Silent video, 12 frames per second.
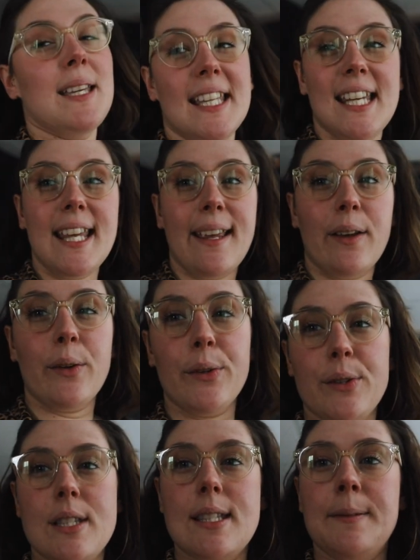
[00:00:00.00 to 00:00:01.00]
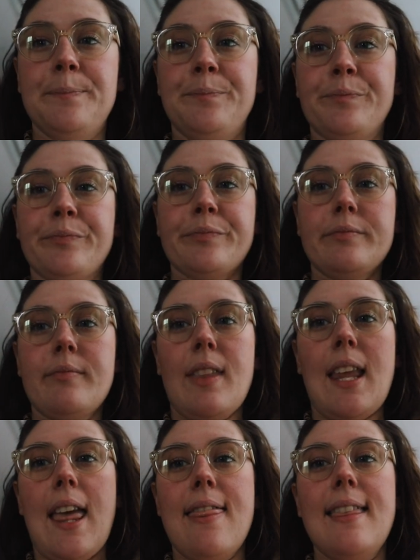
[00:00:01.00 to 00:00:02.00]
I'm gonna use
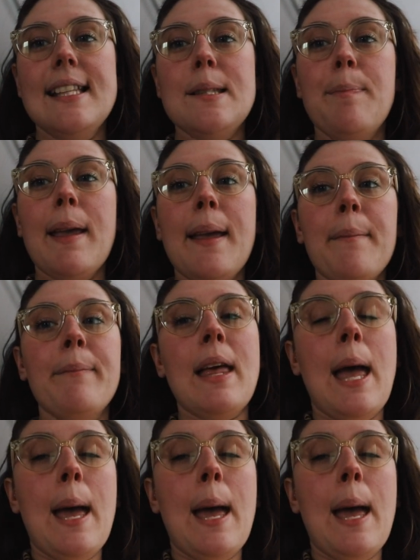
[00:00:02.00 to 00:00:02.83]
this beam